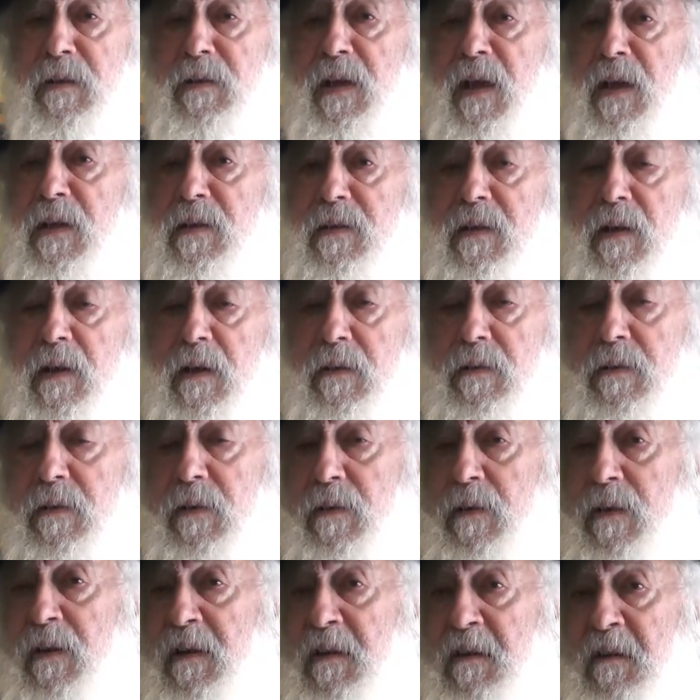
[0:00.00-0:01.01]
desert?
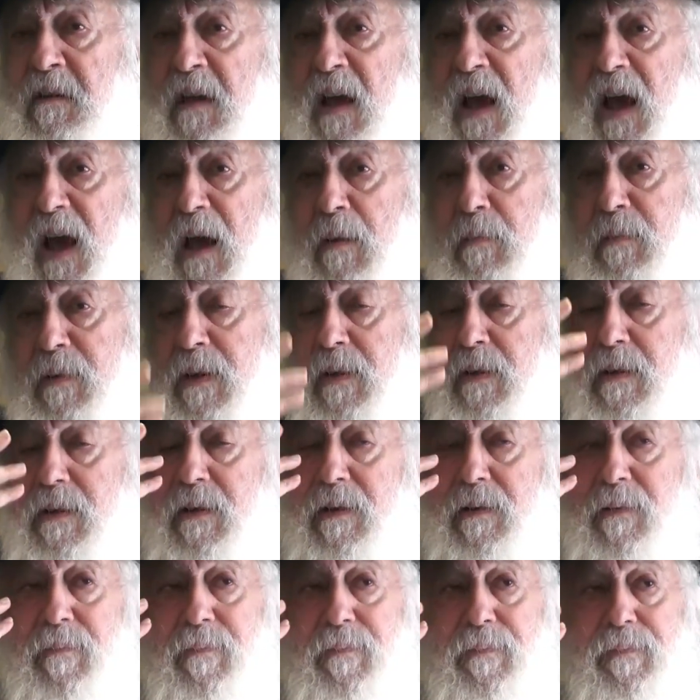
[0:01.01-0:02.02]
I mean,
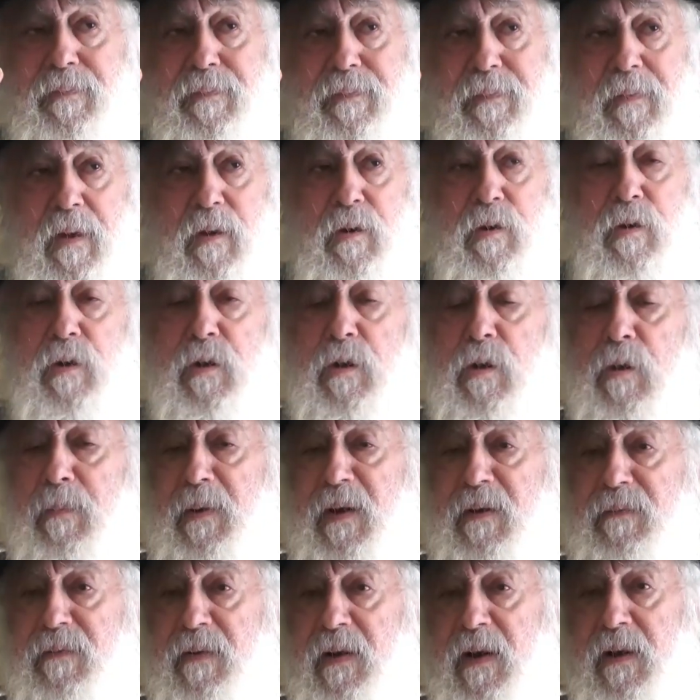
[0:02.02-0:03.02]
you know,
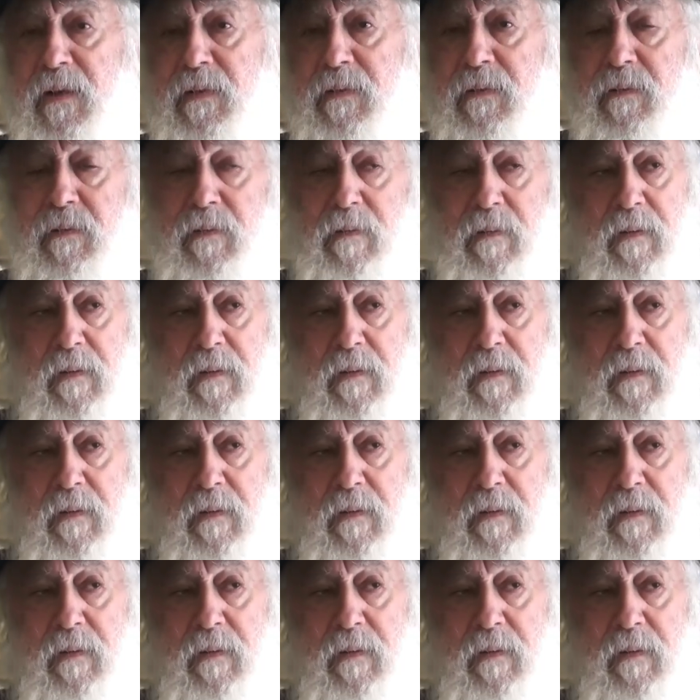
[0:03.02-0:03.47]
my friend,